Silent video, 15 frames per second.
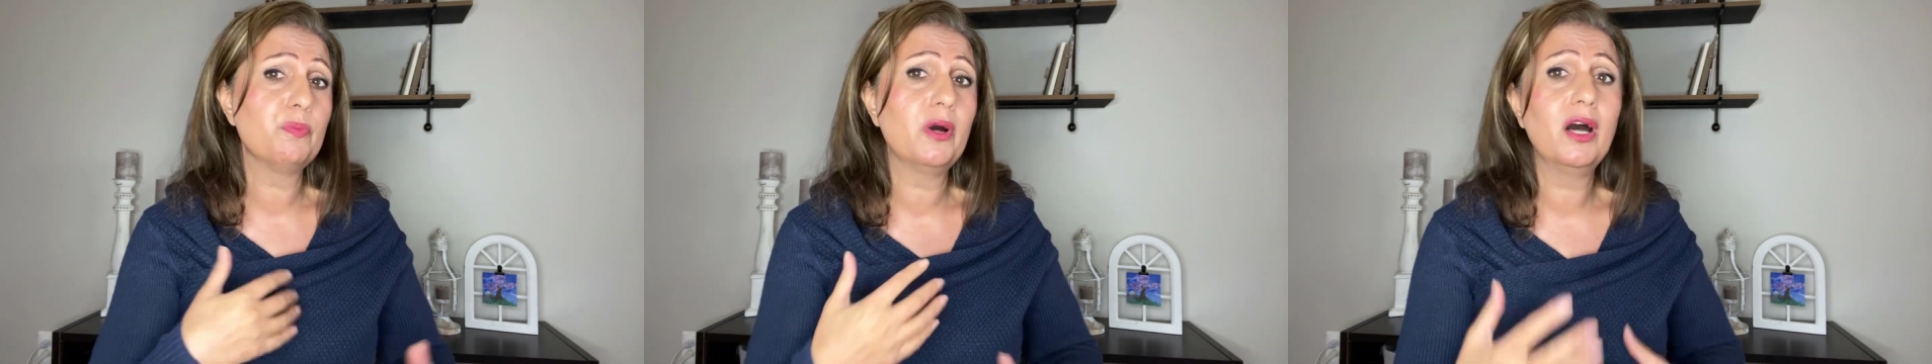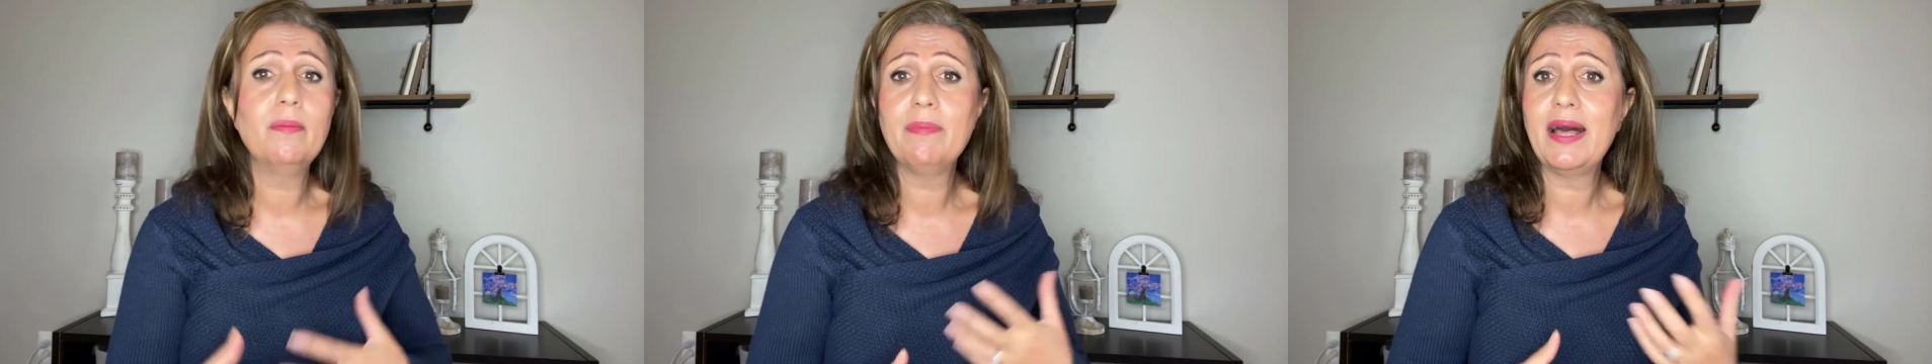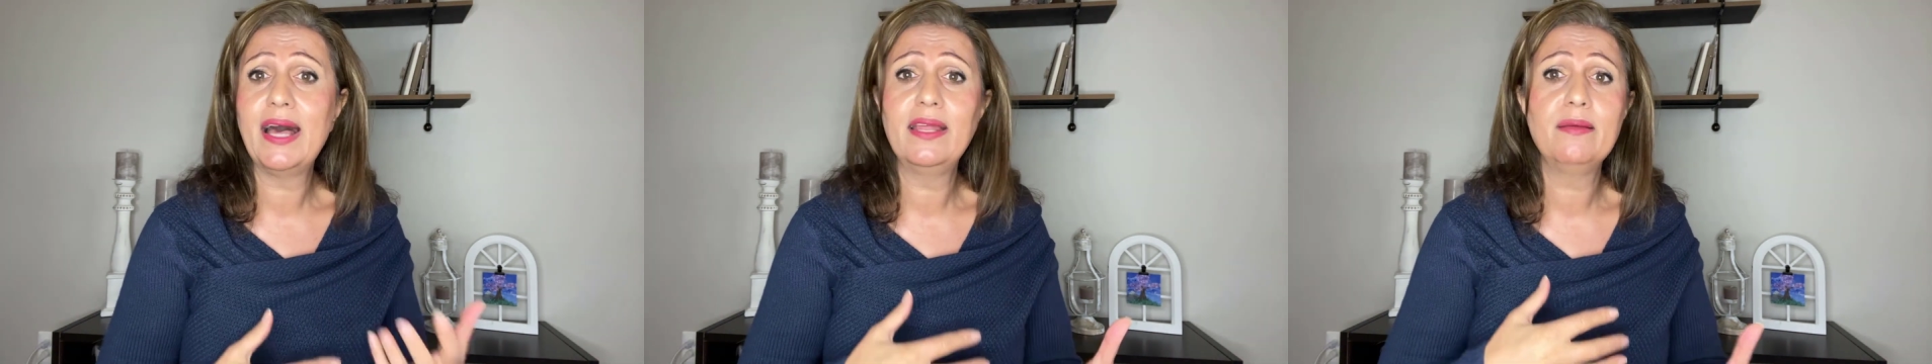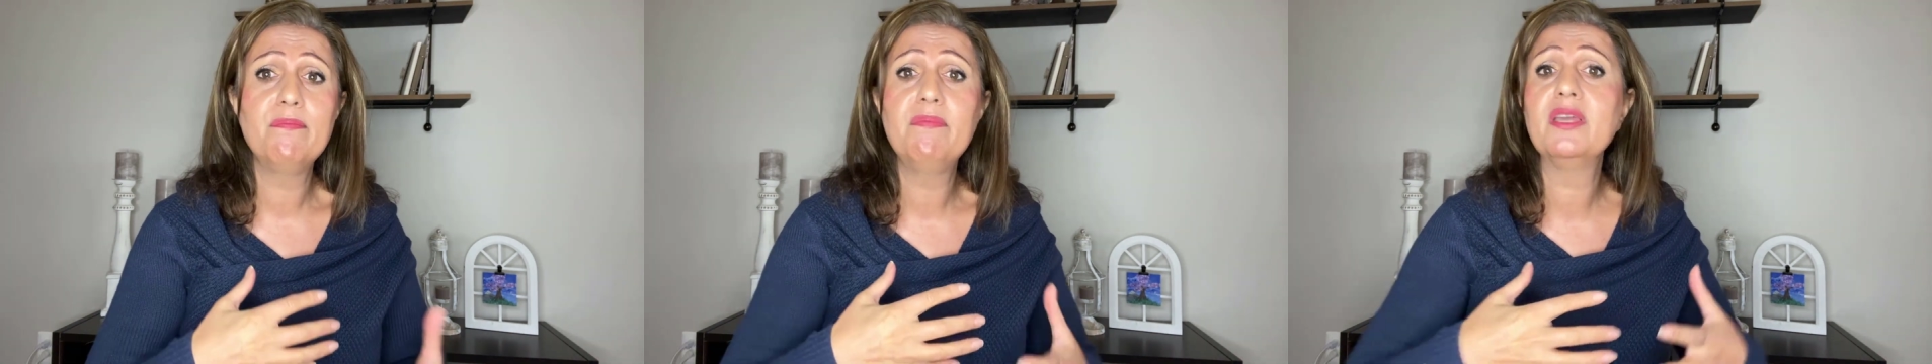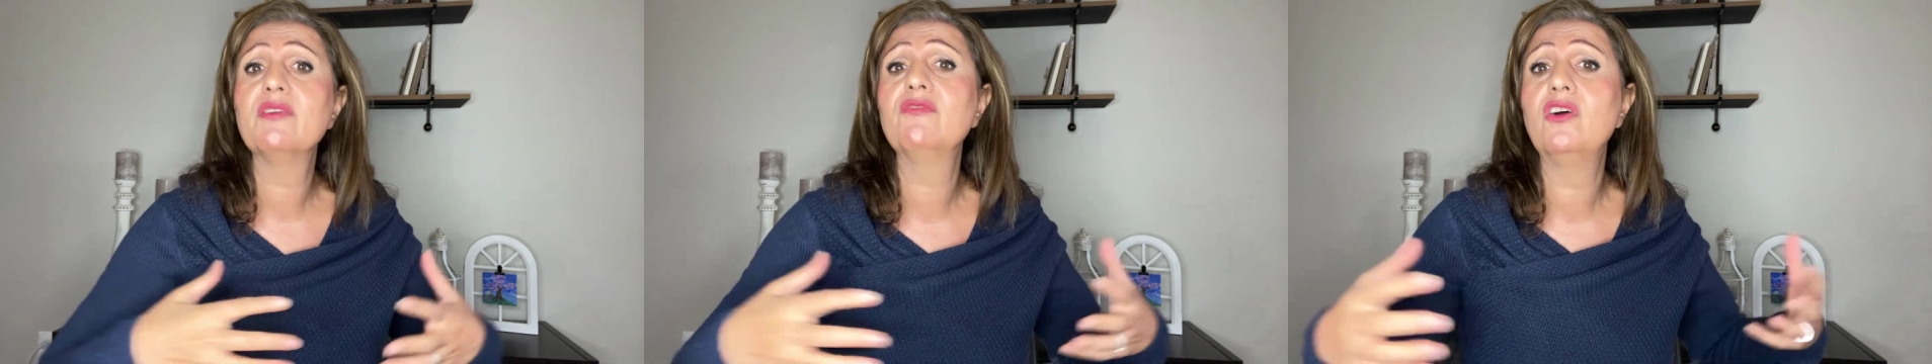pump out a
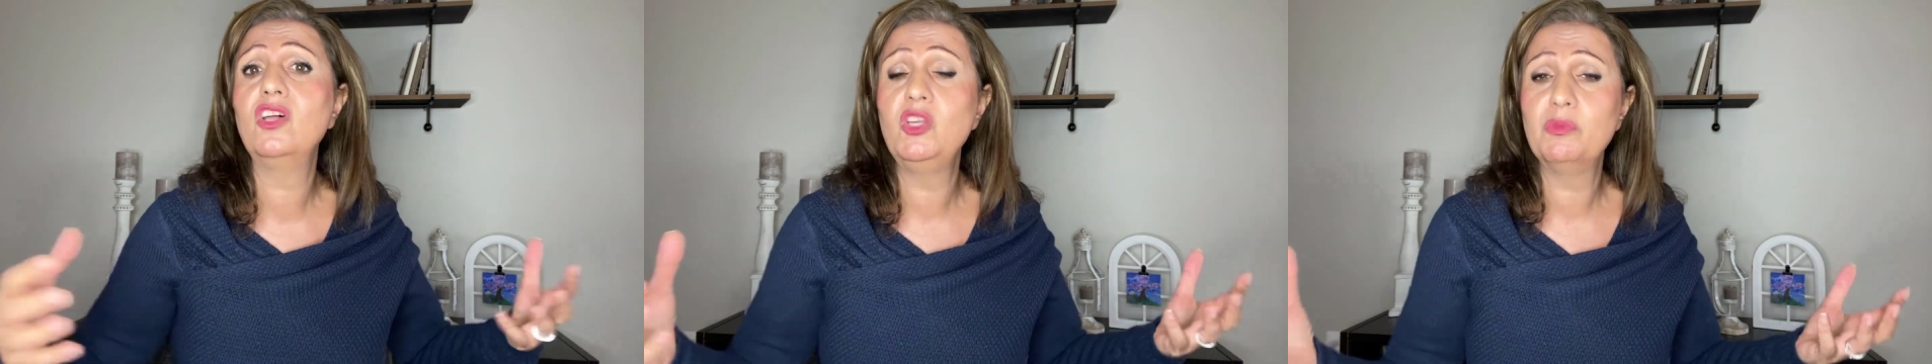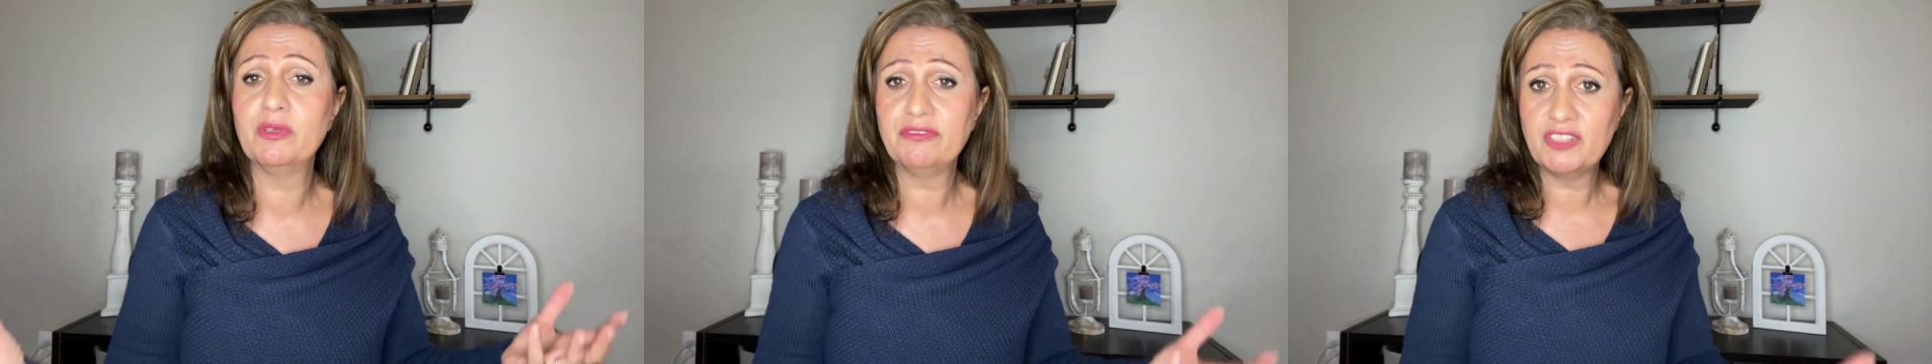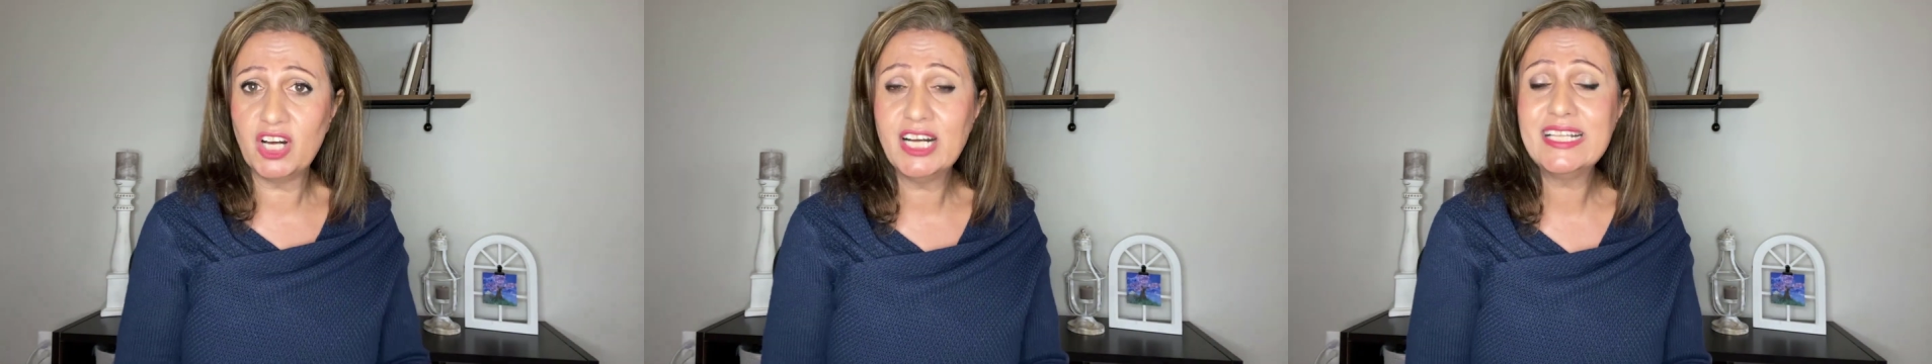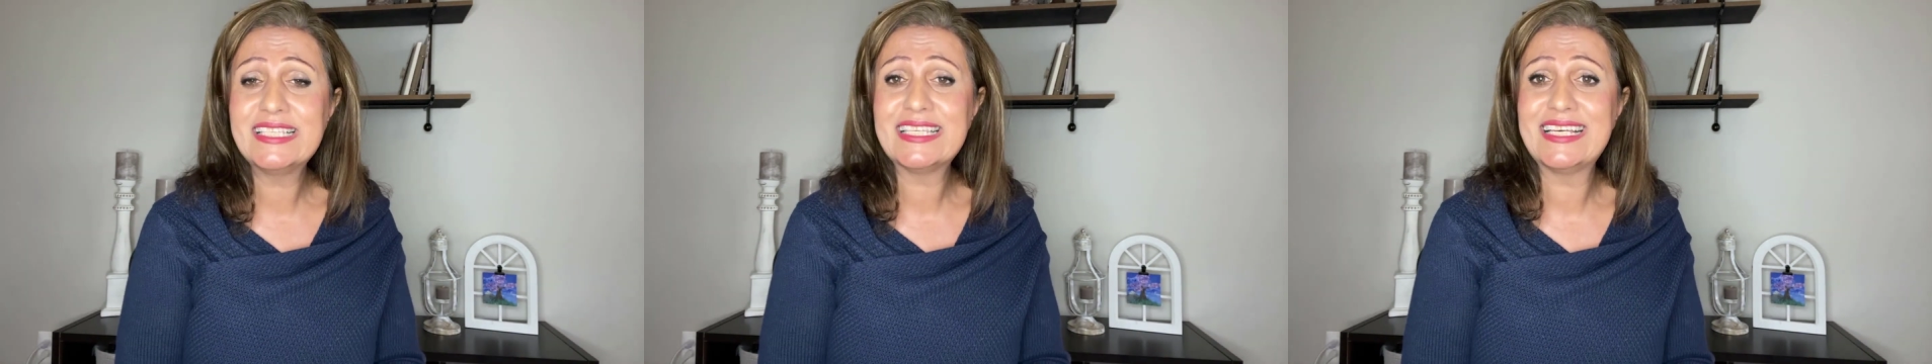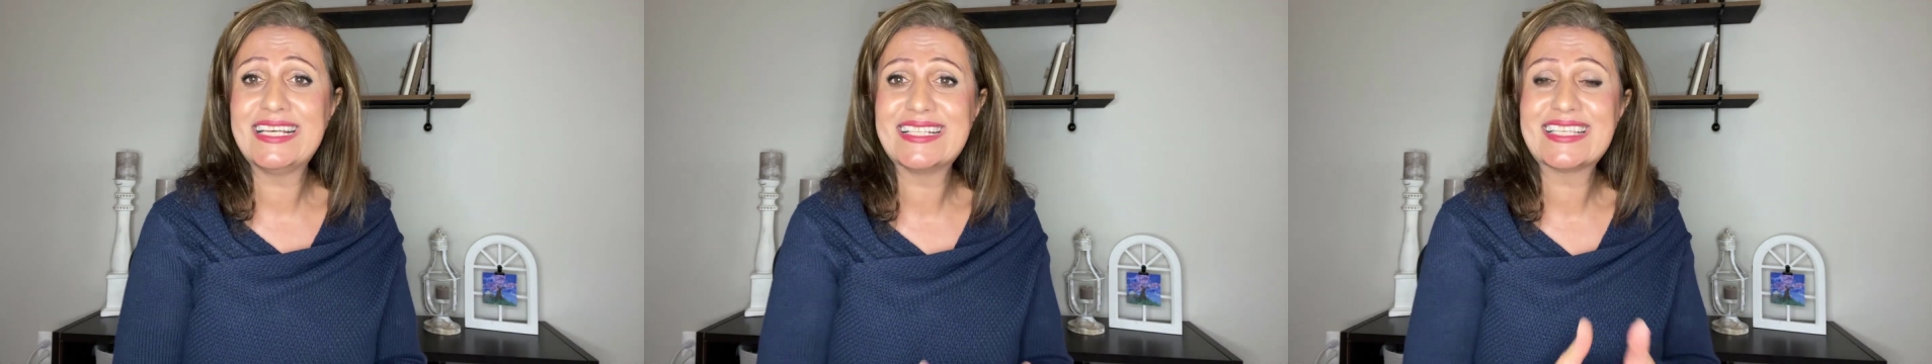big volume of
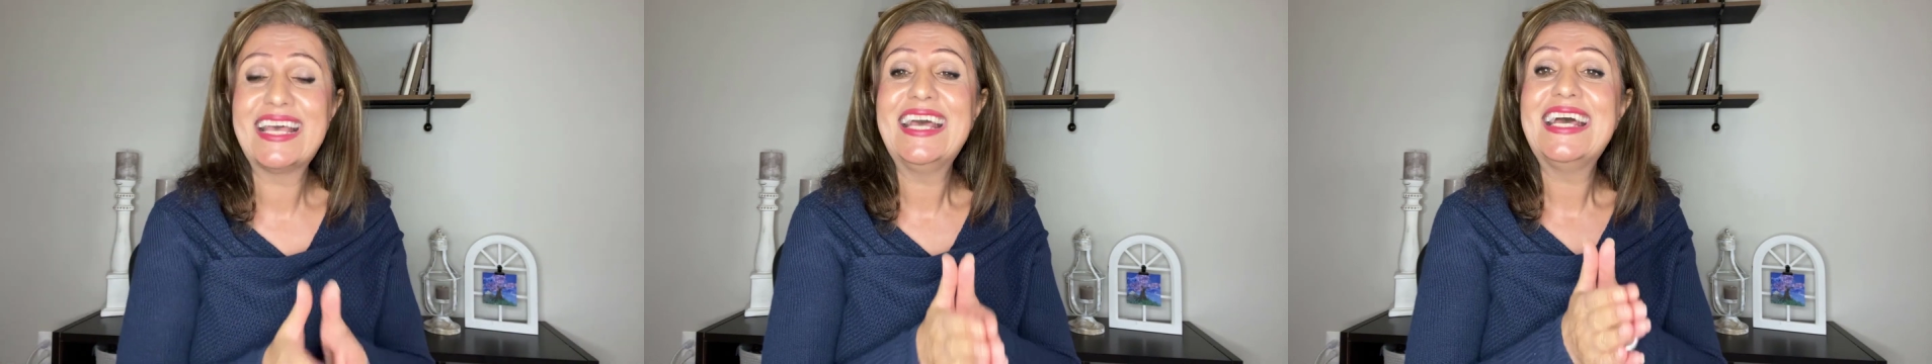content,